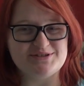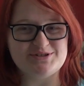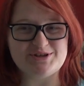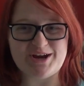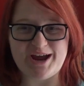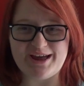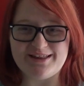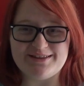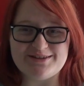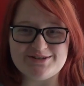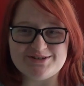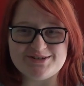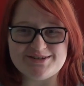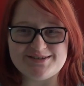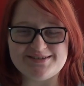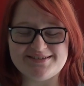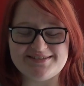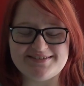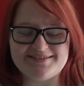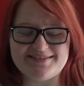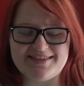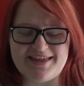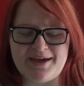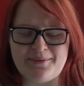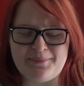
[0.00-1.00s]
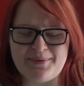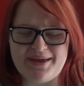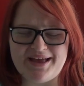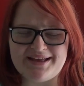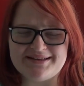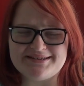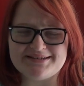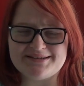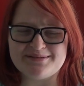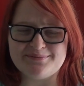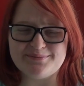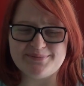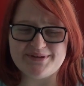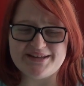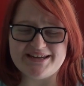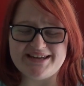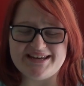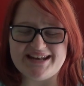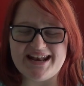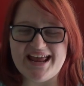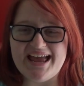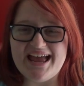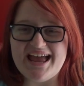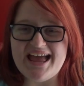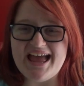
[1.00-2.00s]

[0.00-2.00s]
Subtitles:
challenges that we had to complete,